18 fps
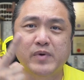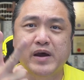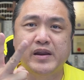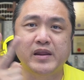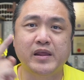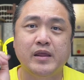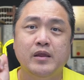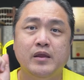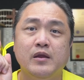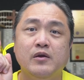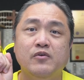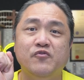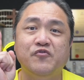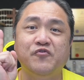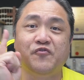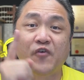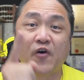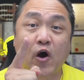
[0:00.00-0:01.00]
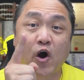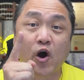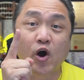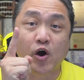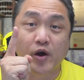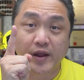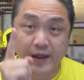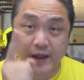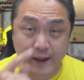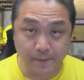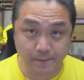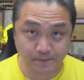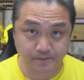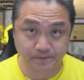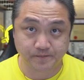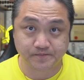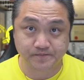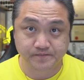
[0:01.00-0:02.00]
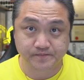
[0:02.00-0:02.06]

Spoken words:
money for him.